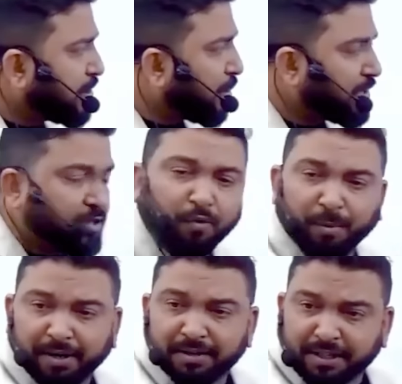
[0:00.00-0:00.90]
Elsion is the
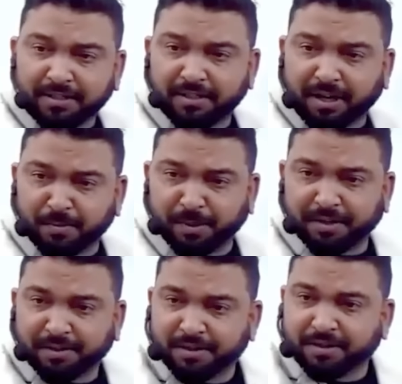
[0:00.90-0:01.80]
woman, Six is the
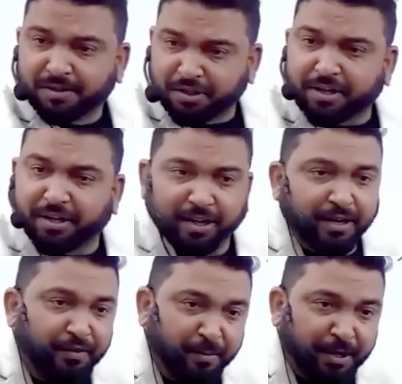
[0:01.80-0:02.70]
husband. Check kar
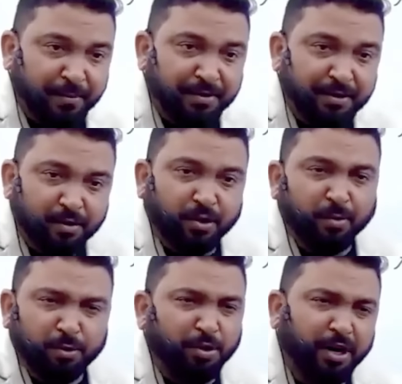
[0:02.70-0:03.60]
lena phir bhi aap,
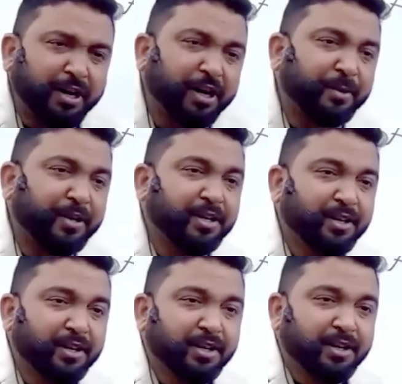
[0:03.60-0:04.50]
kyunki bahut purane naam hai ye.
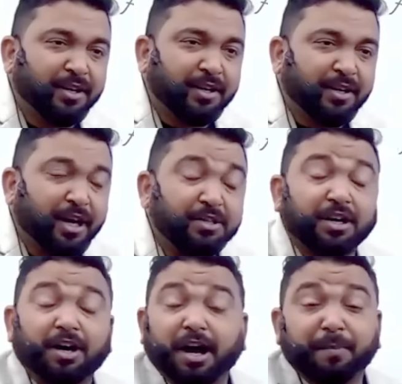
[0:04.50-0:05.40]

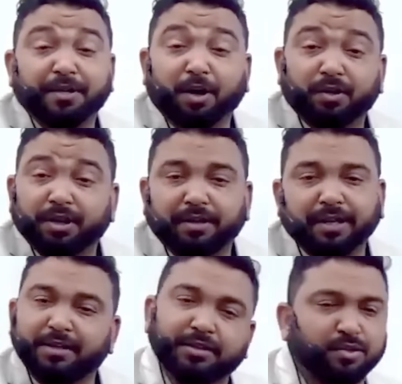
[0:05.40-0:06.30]
Acha, ab kya hota hai,
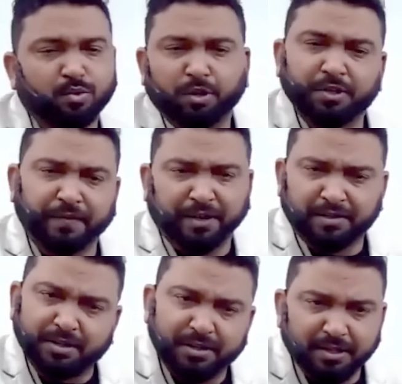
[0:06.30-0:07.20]
then the story is
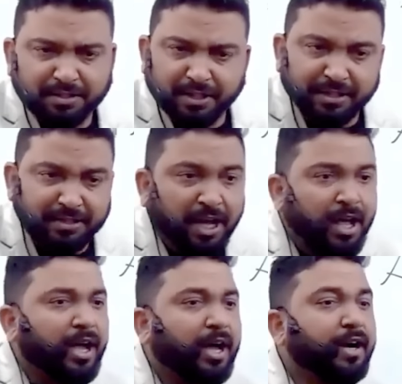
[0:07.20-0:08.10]
finished, she sees,
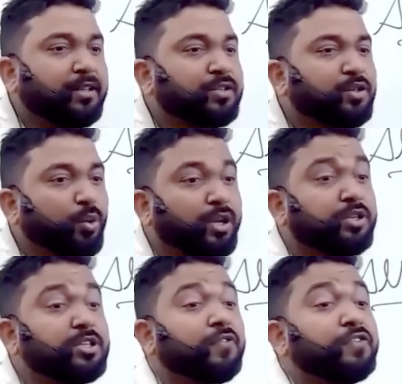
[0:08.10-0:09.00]
and the
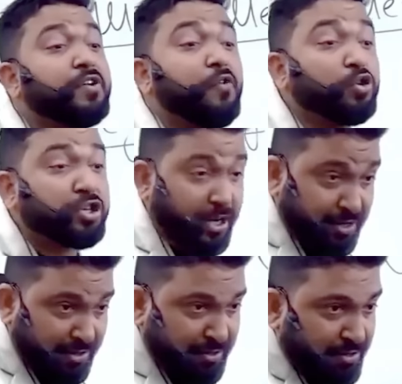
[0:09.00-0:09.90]
story is of
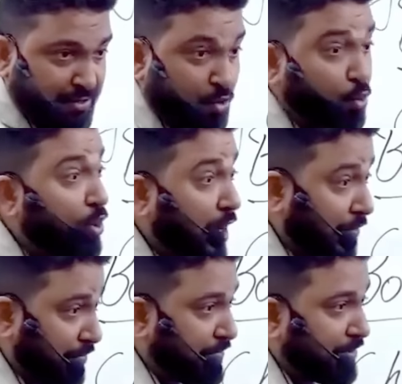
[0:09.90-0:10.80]
devotion, true
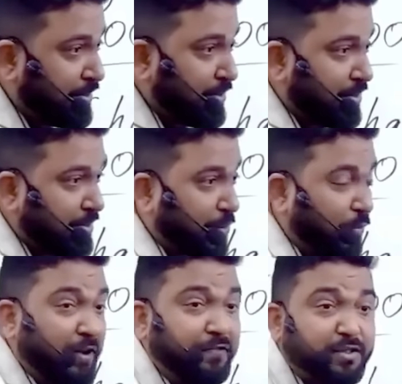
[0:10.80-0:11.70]
love. Her
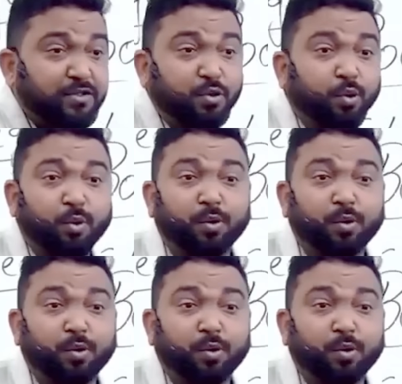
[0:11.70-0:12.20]
wife is so